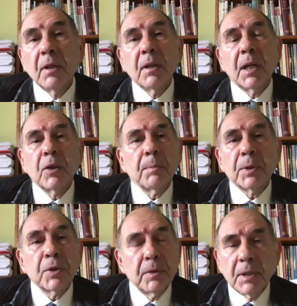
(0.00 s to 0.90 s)
an
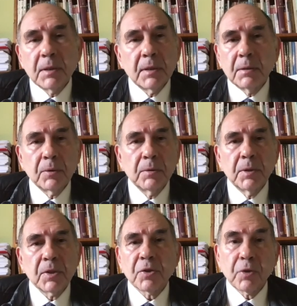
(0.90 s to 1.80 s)
opportunity to
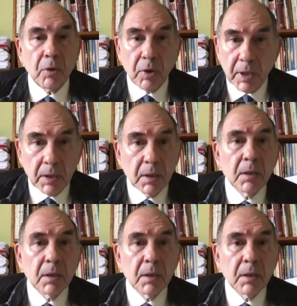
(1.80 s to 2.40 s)
destroy